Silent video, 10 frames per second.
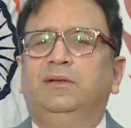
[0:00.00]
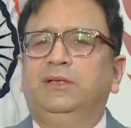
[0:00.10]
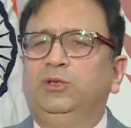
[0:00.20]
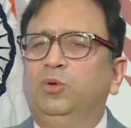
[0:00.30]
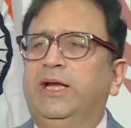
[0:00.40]

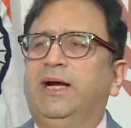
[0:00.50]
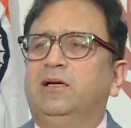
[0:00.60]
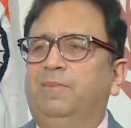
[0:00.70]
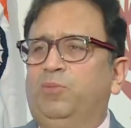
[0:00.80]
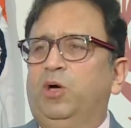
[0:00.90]
you get
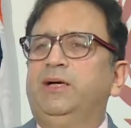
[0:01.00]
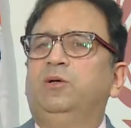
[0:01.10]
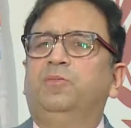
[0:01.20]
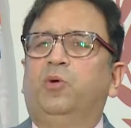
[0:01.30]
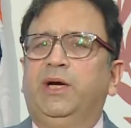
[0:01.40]
a
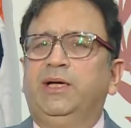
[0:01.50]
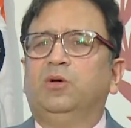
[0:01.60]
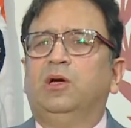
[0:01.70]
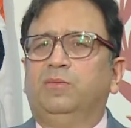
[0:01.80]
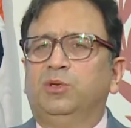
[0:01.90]
point-to-point,
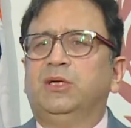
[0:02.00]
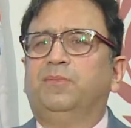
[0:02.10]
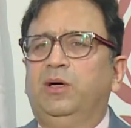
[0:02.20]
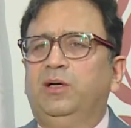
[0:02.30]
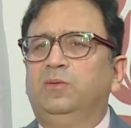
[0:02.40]
almost a
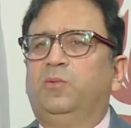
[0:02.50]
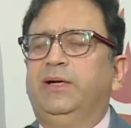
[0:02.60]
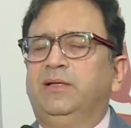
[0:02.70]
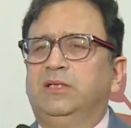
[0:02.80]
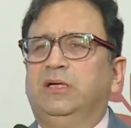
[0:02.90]

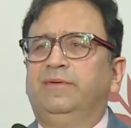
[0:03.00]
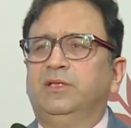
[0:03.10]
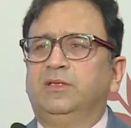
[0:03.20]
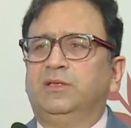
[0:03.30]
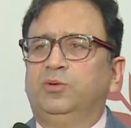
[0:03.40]
point-to-point
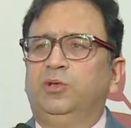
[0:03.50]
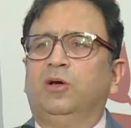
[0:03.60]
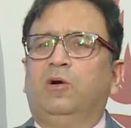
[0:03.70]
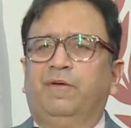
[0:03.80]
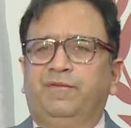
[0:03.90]
service to
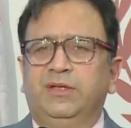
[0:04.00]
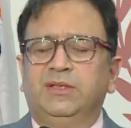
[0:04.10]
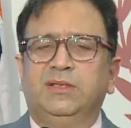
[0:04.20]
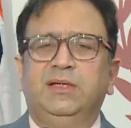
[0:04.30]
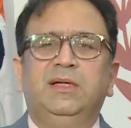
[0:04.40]
your
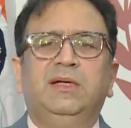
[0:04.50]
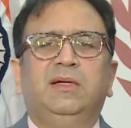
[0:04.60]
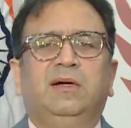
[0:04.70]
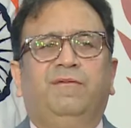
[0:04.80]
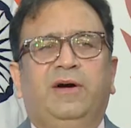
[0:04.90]
office.
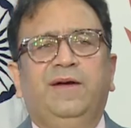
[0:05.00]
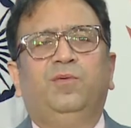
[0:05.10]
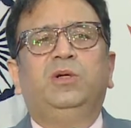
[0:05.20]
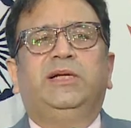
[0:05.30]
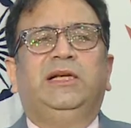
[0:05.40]
Why
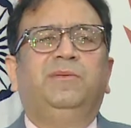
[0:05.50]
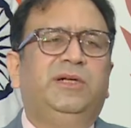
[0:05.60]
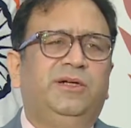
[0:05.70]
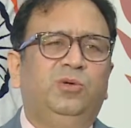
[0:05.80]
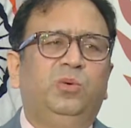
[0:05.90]
won't
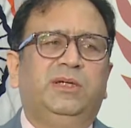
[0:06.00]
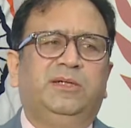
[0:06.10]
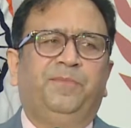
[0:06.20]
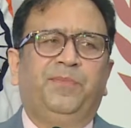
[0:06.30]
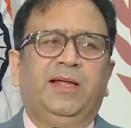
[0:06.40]
anybody do it?
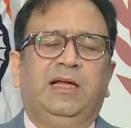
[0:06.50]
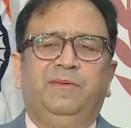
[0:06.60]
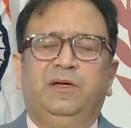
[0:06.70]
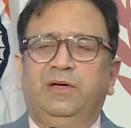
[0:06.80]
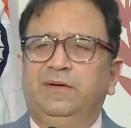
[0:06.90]
I
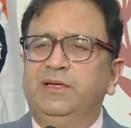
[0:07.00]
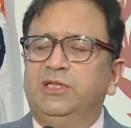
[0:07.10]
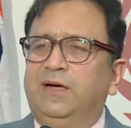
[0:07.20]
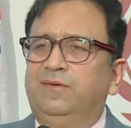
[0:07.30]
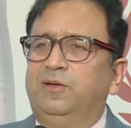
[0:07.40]
mean, when we
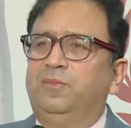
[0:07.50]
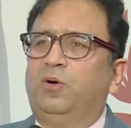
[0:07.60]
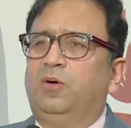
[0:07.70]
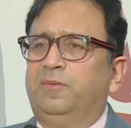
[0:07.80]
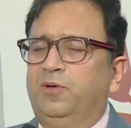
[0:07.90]
travel
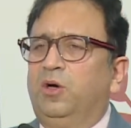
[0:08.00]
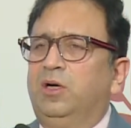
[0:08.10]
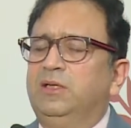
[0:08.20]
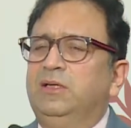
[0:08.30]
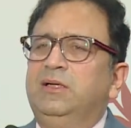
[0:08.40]

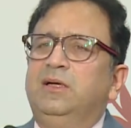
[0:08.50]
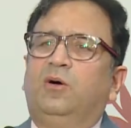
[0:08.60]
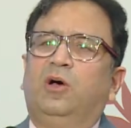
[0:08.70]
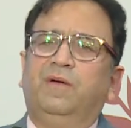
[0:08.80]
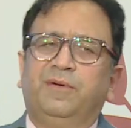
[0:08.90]
abroad,
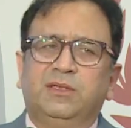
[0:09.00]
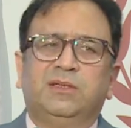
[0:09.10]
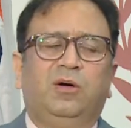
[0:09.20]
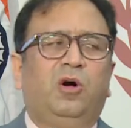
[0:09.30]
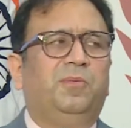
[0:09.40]
all of us
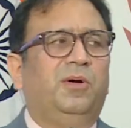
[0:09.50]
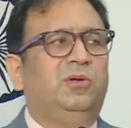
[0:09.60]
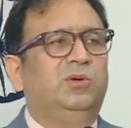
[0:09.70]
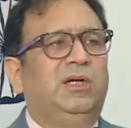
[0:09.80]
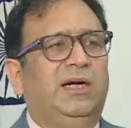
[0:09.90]
hop
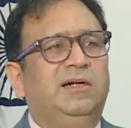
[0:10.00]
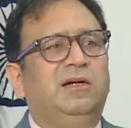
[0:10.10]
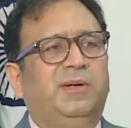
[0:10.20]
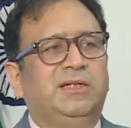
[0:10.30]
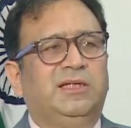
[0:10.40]
onto the
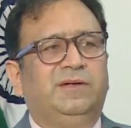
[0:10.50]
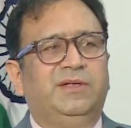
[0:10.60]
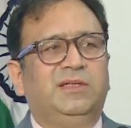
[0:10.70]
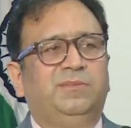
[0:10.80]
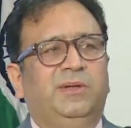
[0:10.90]
London bus
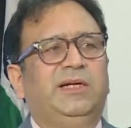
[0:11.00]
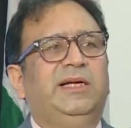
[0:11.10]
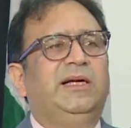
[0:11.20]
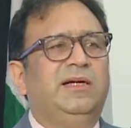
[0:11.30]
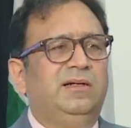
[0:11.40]
service. But
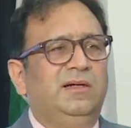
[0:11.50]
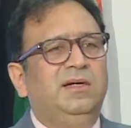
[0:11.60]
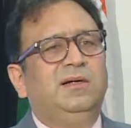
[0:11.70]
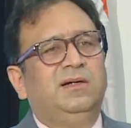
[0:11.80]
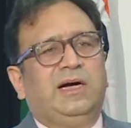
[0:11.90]
here,
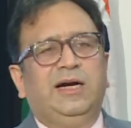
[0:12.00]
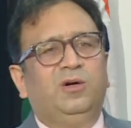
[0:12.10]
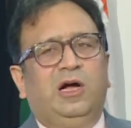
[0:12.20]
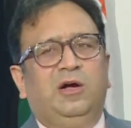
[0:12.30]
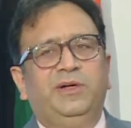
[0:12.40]
I don't
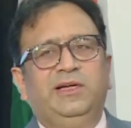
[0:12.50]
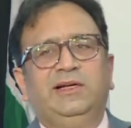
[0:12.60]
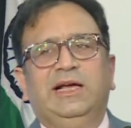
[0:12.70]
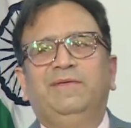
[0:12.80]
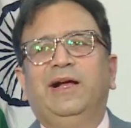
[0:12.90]
know how
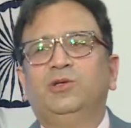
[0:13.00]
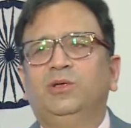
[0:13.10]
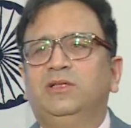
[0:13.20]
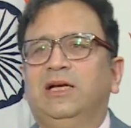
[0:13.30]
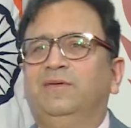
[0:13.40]
many have
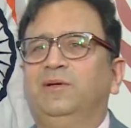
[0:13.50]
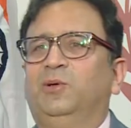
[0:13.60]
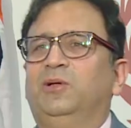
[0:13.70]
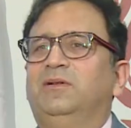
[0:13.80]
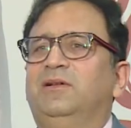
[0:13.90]
actually traveled
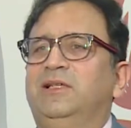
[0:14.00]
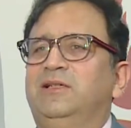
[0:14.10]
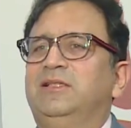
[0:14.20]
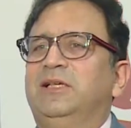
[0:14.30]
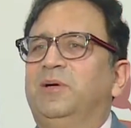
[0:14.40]
on
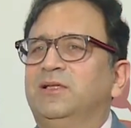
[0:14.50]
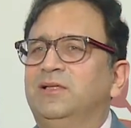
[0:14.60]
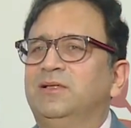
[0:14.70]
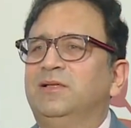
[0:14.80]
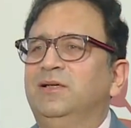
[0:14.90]
DTC
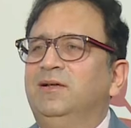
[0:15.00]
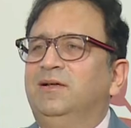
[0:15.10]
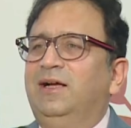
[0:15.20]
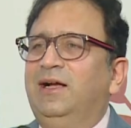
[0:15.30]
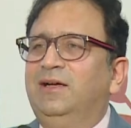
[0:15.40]
buses.
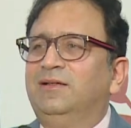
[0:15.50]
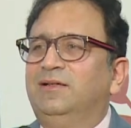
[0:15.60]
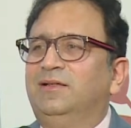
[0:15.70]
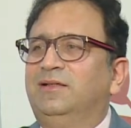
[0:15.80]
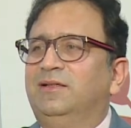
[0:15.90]
and
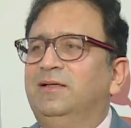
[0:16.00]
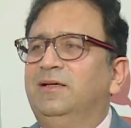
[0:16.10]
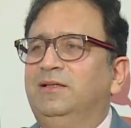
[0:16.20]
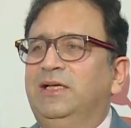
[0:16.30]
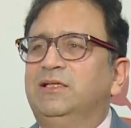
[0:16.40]

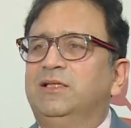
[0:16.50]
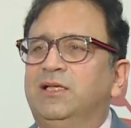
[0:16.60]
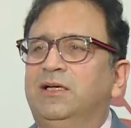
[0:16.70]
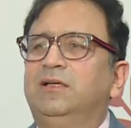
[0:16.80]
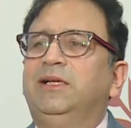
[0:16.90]
there is a
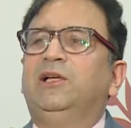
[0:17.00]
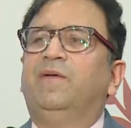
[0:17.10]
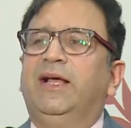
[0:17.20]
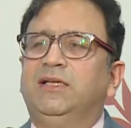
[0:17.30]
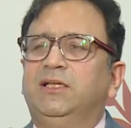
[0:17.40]
certain degree
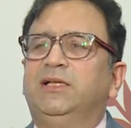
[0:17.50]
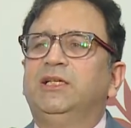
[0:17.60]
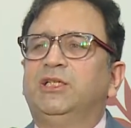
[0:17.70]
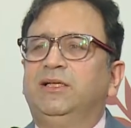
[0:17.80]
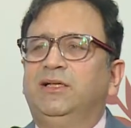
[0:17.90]
of
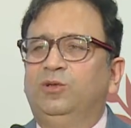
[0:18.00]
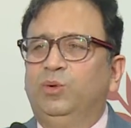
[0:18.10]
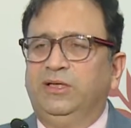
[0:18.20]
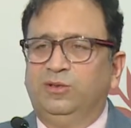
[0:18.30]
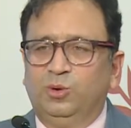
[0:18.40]
hesitation in
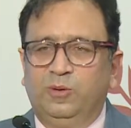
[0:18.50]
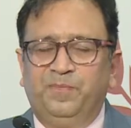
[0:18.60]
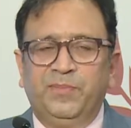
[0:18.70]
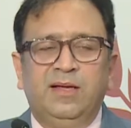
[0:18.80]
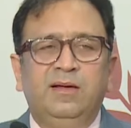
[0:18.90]
doing so.
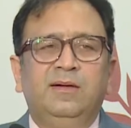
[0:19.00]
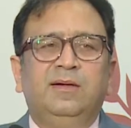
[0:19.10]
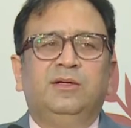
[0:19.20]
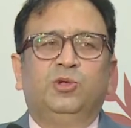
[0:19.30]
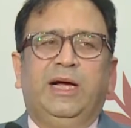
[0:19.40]

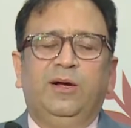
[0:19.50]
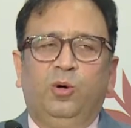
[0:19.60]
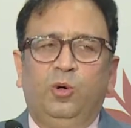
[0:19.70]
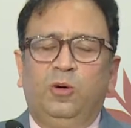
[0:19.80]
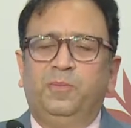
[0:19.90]
So I
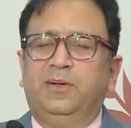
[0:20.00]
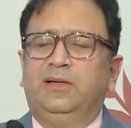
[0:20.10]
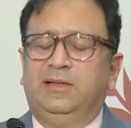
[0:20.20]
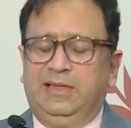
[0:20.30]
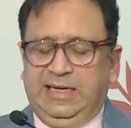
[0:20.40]
hope
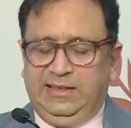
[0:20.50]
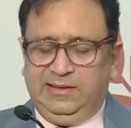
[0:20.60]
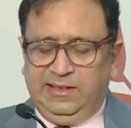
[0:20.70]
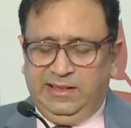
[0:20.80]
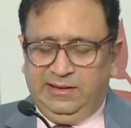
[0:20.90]

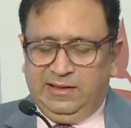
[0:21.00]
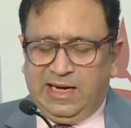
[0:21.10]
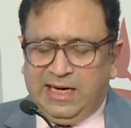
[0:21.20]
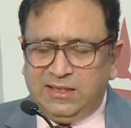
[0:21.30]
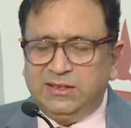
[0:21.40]
the
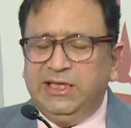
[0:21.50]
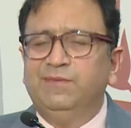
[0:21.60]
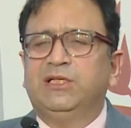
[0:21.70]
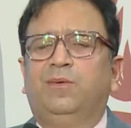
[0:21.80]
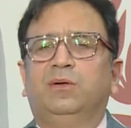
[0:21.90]
last thing
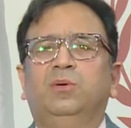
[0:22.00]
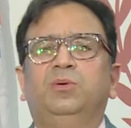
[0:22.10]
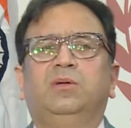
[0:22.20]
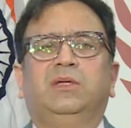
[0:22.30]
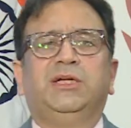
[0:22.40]
which I want to
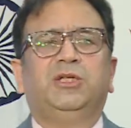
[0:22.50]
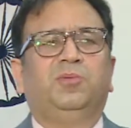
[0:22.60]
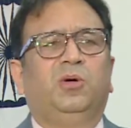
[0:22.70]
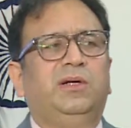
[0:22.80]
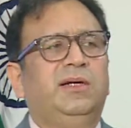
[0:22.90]
touch
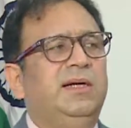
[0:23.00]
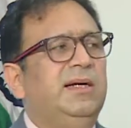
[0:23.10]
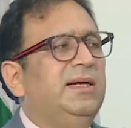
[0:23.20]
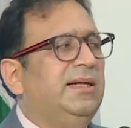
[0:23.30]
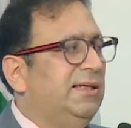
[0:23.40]
upon
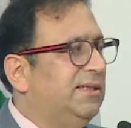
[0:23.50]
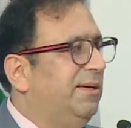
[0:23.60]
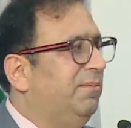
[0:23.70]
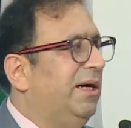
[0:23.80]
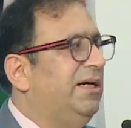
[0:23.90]
is the
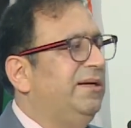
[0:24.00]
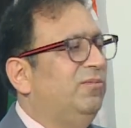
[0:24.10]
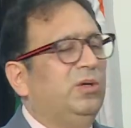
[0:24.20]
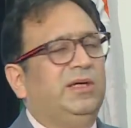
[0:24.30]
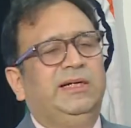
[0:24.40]

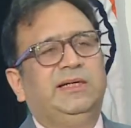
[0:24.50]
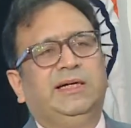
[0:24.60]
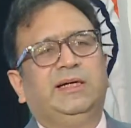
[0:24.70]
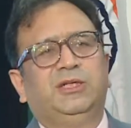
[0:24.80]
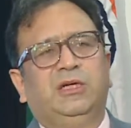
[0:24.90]
multimodal
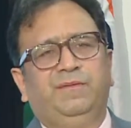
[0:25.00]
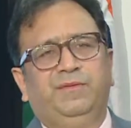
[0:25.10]
integration,